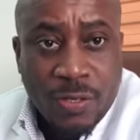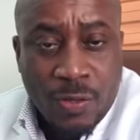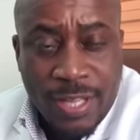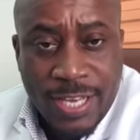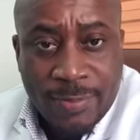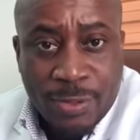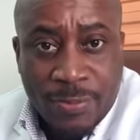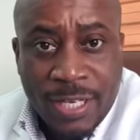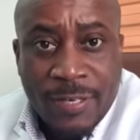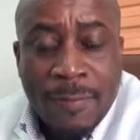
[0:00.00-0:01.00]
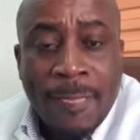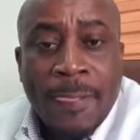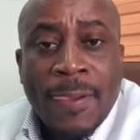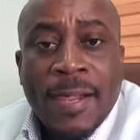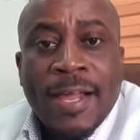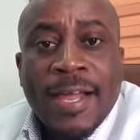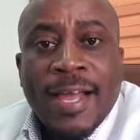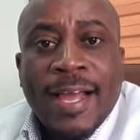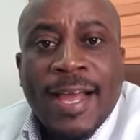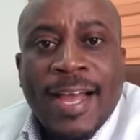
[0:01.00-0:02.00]
on the abdomen
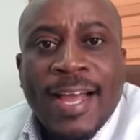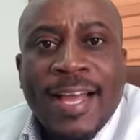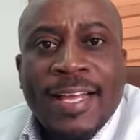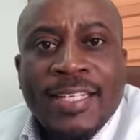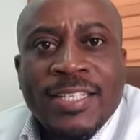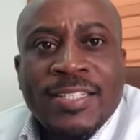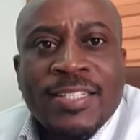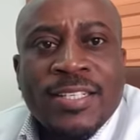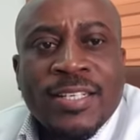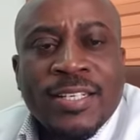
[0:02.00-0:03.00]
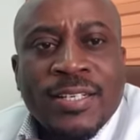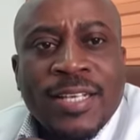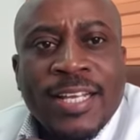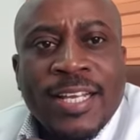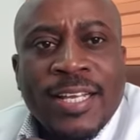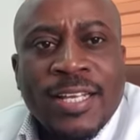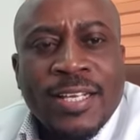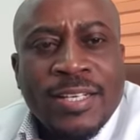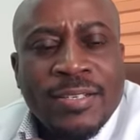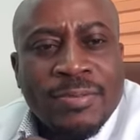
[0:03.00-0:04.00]
and
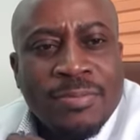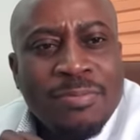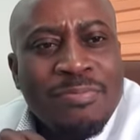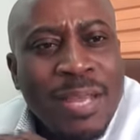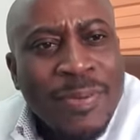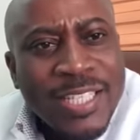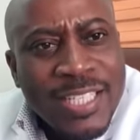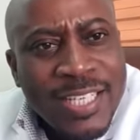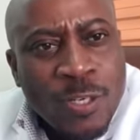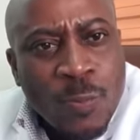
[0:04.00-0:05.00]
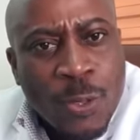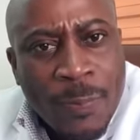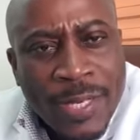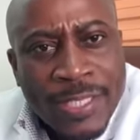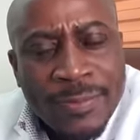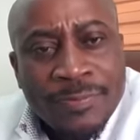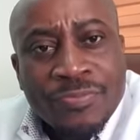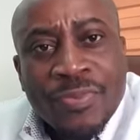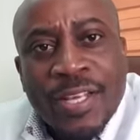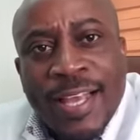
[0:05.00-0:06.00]
maybe didn't heal properly,
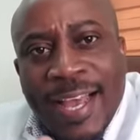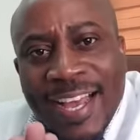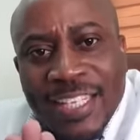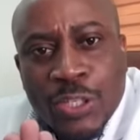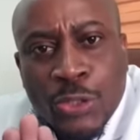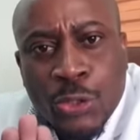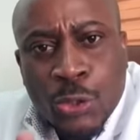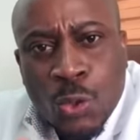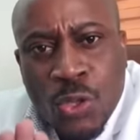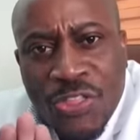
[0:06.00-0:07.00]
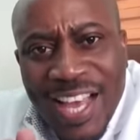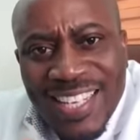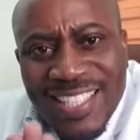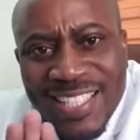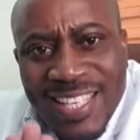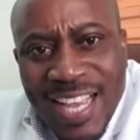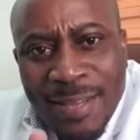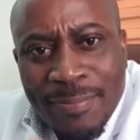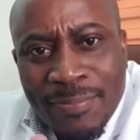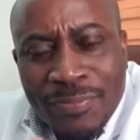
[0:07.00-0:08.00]
and through that
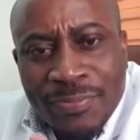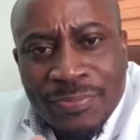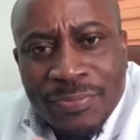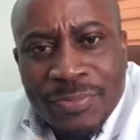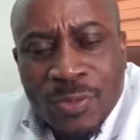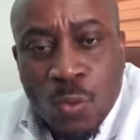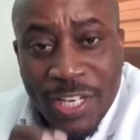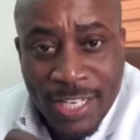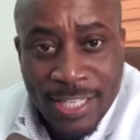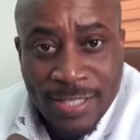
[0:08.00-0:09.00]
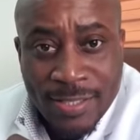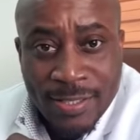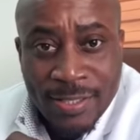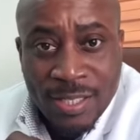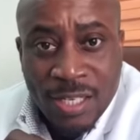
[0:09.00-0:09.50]
same weakness,